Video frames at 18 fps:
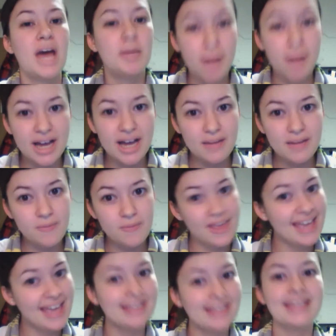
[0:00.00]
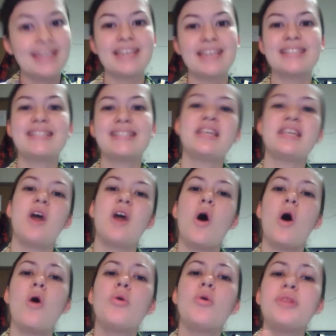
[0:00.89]
But Ailee is the
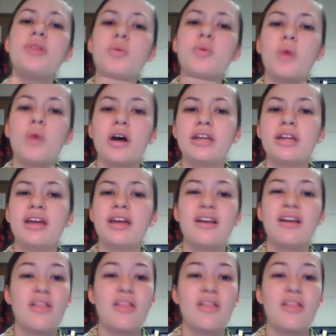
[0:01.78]
only one